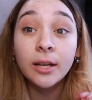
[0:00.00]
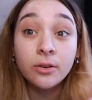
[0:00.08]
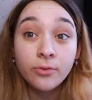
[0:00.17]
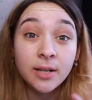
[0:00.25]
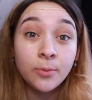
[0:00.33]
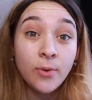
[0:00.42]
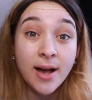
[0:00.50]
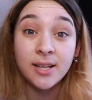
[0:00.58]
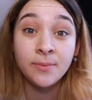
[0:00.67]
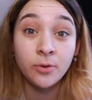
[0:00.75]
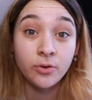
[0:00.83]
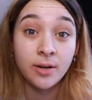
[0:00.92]
incredible
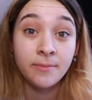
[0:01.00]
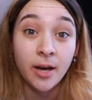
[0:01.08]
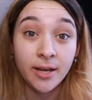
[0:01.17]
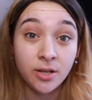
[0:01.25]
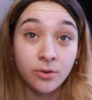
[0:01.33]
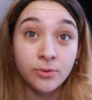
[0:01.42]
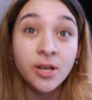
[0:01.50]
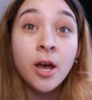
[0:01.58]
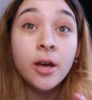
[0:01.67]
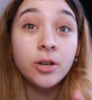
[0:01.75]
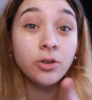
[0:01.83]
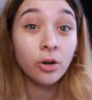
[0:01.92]
eczema cream that I use,
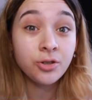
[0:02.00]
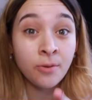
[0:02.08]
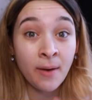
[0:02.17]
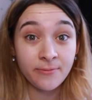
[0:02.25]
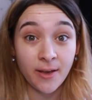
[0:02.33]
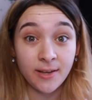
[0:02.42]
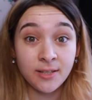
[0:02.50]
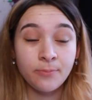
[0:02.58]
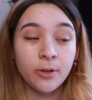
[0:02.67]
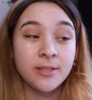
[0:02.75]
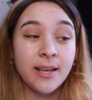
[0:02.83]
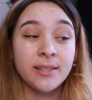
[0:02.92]
not on my face
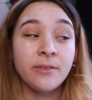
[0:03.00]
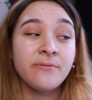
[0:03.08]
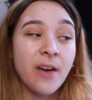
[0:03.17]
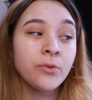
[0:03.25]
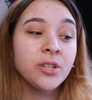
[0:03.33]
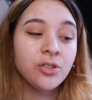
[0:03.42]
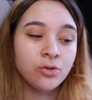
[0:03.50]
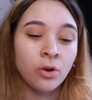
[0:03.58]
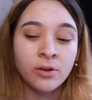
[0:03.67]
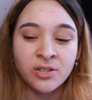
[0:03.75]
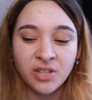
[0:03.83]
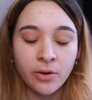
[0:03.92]
because it is a very
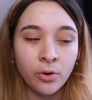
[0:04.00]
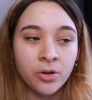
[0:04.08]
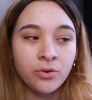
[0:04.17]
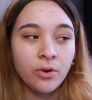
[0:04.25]
strong steroid